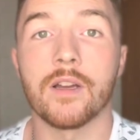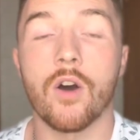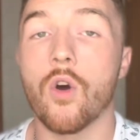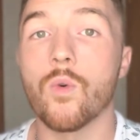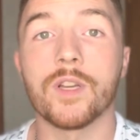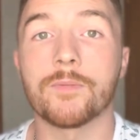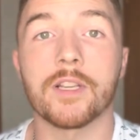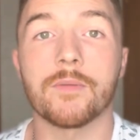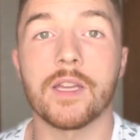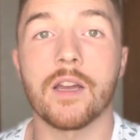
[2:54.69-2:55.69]
Always
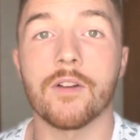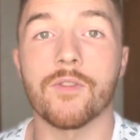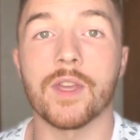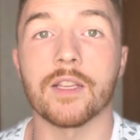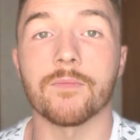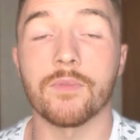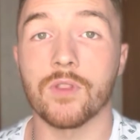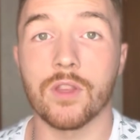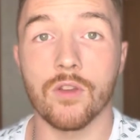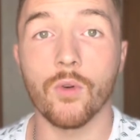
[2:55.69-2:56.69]
brings me other things. But
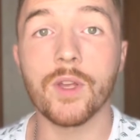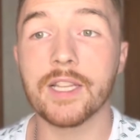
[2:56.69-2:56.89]
the only